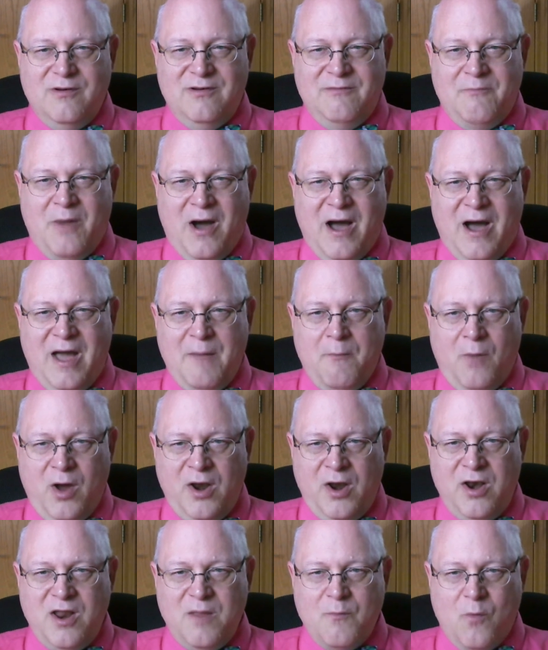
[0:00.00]
by
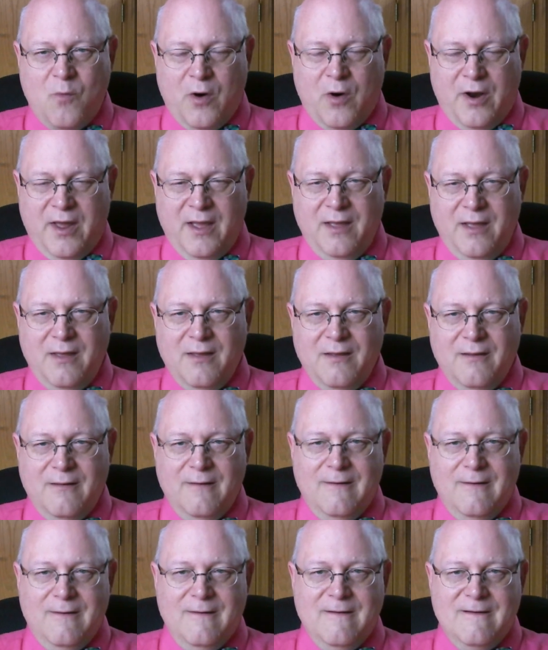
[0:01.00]
Monday morning,
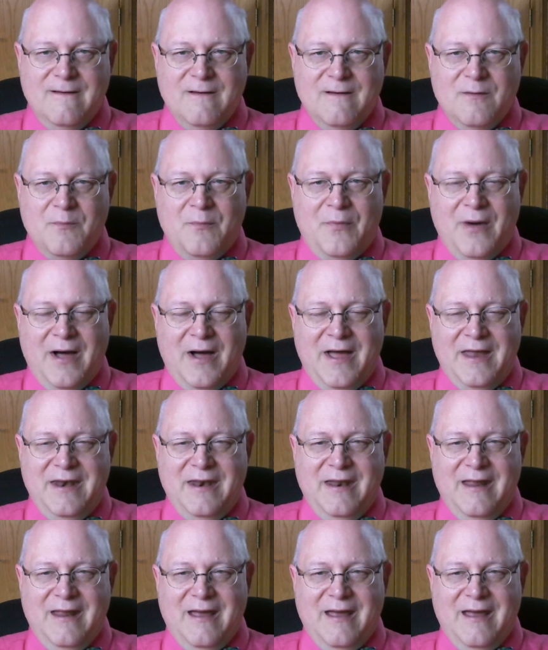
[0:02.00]
but